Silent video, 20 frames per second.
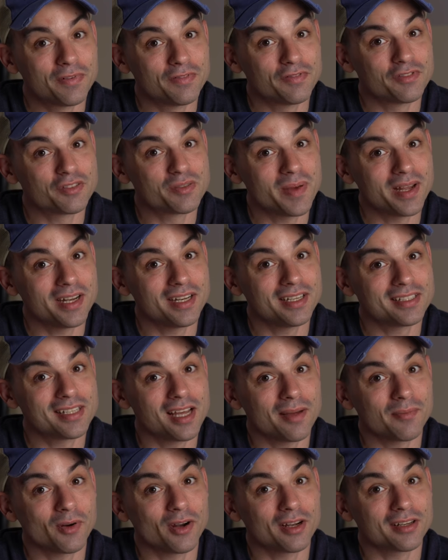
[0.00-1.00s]
but if you spend any
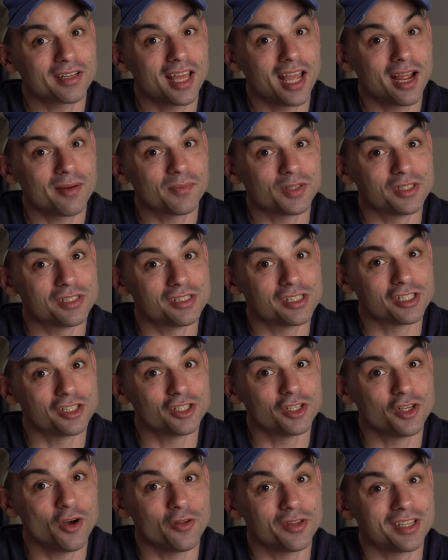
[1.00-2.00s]
time around cameras,
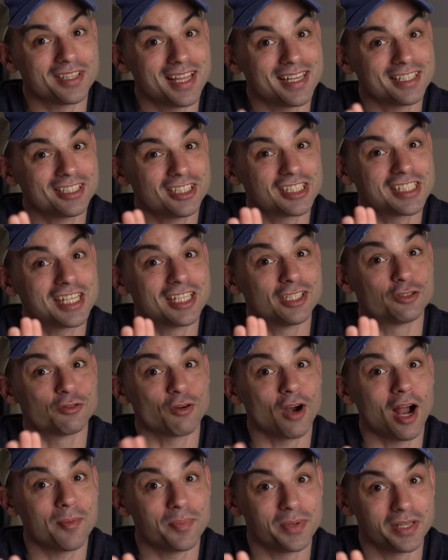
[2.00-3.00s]
you know that that's just a
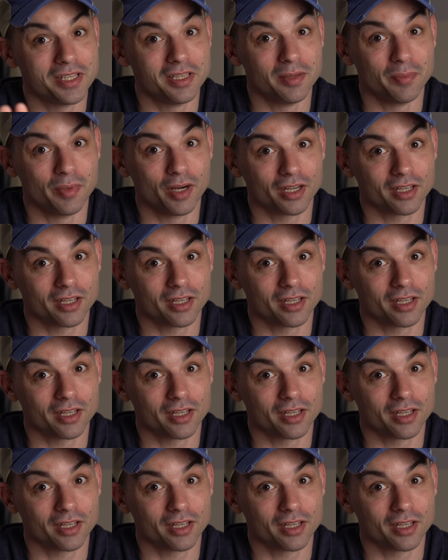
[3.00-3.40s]
drop in the